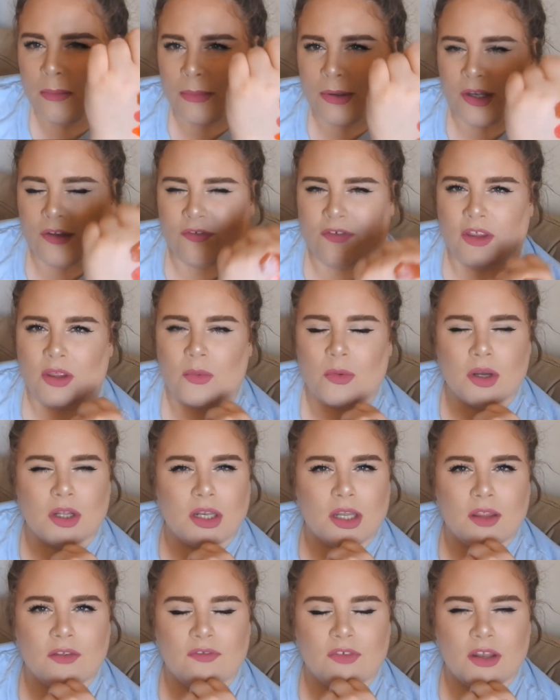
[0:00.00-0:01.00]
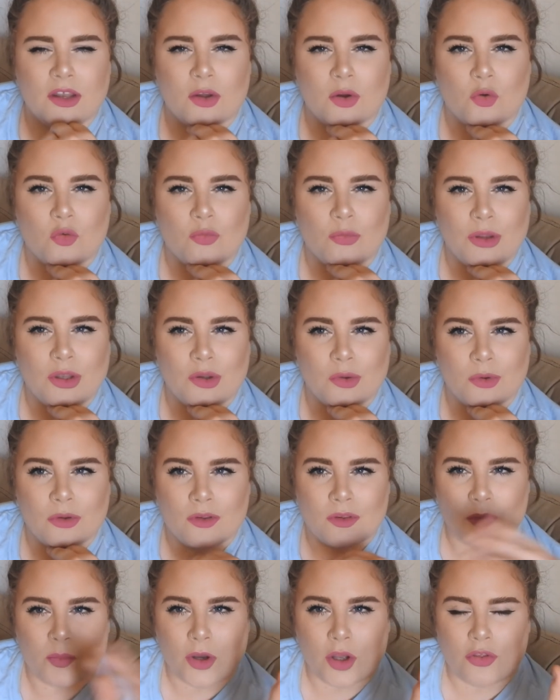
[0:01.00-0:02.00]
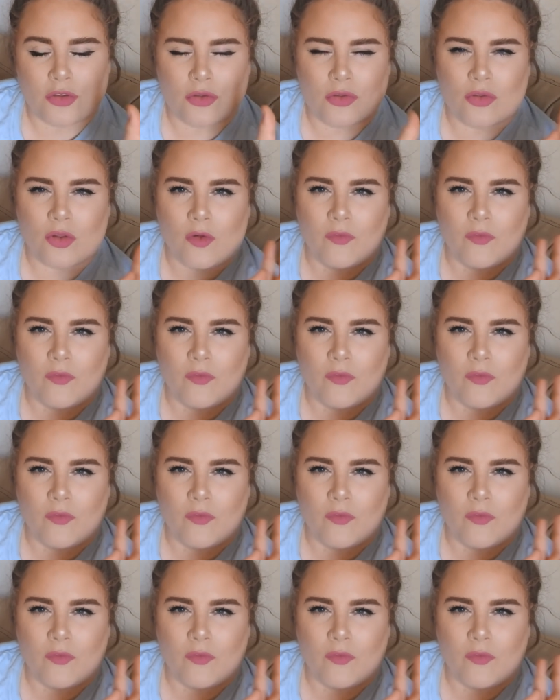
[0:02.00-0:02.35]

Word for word: but if you want a video of me doing swatches